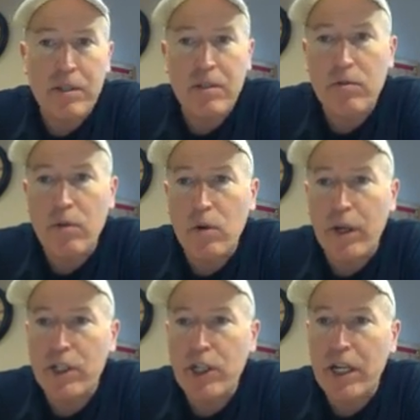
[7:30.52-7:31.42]
Do a
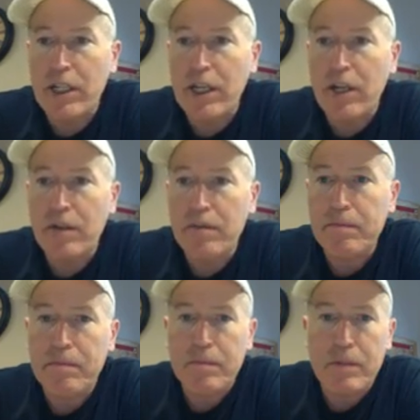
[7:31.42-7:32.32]
quick check here.
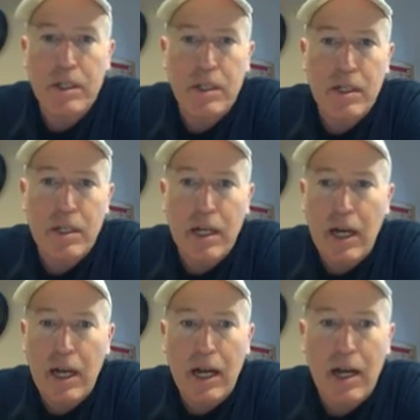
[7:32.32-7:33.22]

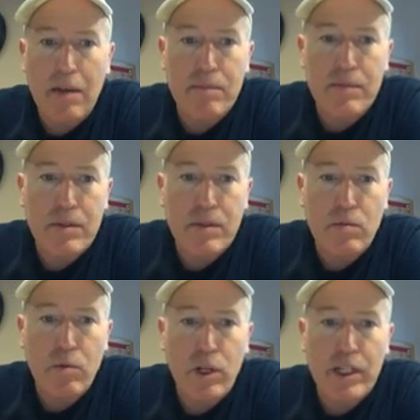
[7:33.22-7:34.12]
We're
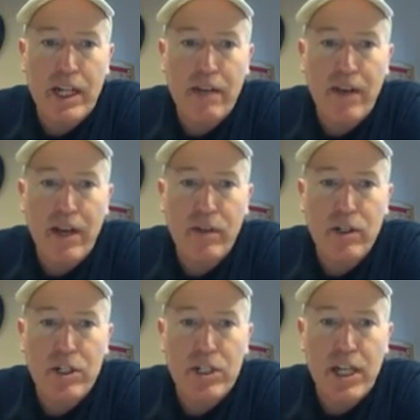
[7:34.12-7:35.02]
looking at
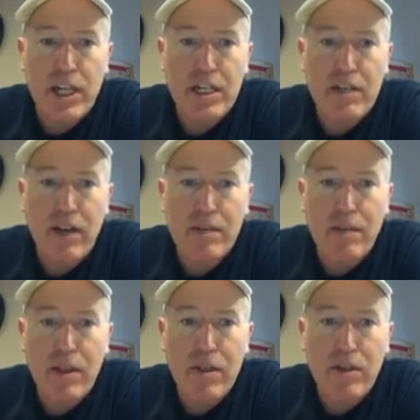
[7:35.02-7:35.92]
510 divided
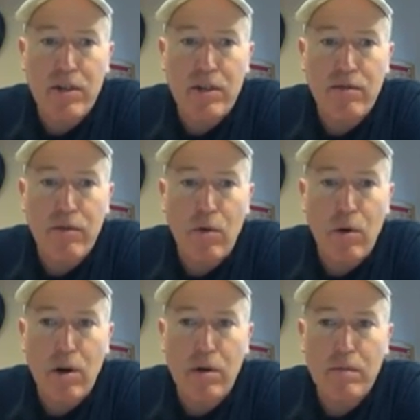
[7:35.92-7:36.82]
by
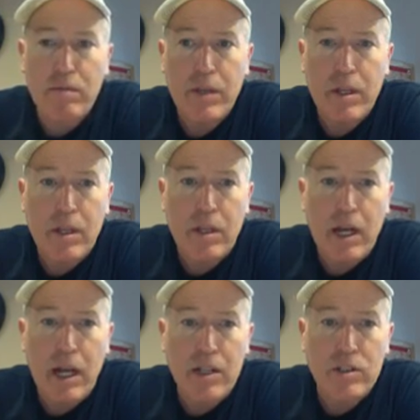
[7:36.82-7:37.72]
34.
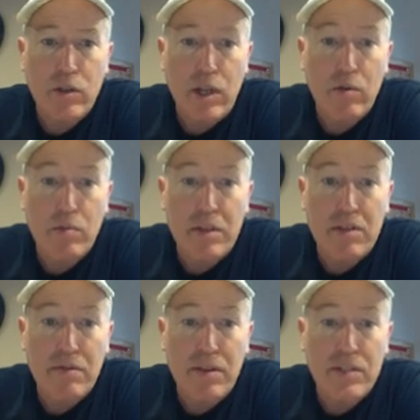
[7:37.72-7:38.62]
So that would
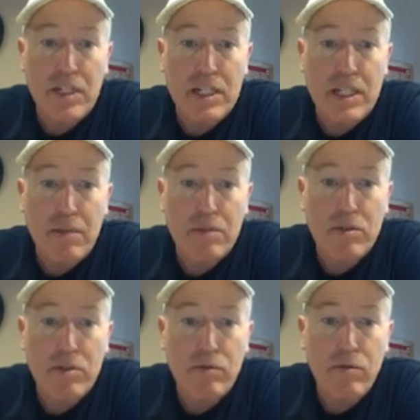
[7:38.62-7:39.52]
mean 15 times
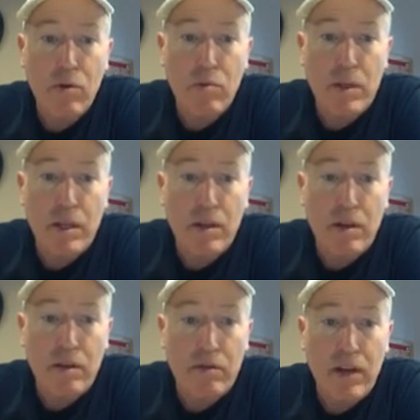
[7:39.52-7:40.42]
34 would be
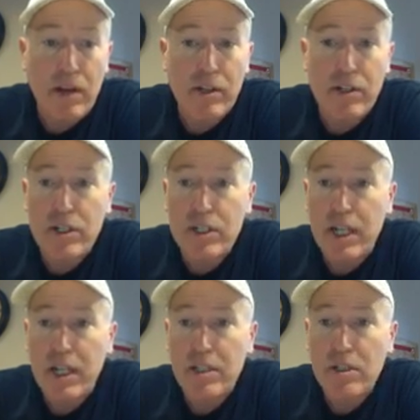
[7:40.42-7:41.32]

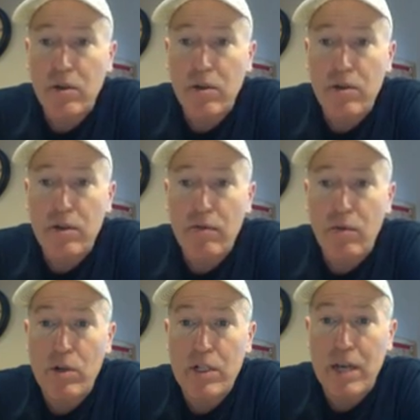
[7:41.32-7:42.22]
510. So
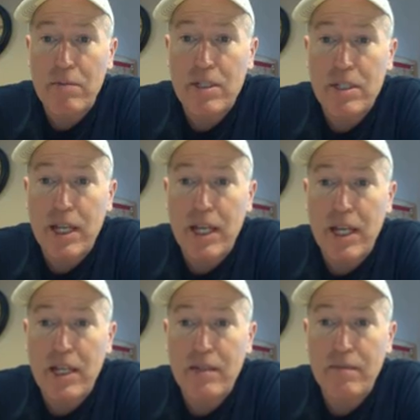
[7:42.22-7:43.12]
34 times
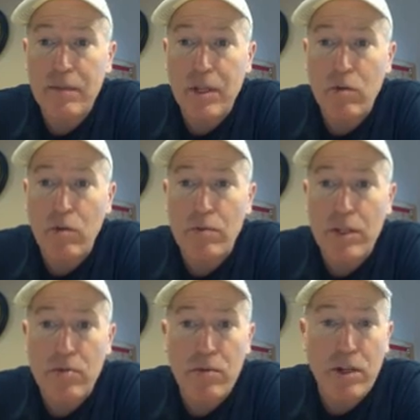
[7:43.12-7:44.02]
10 would
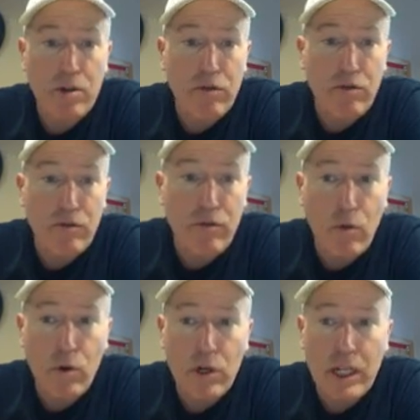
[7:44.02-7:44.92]
be
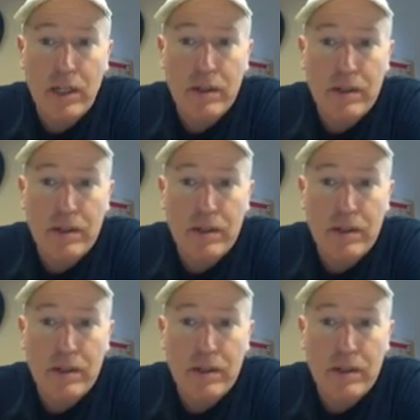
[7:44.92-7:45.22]
340.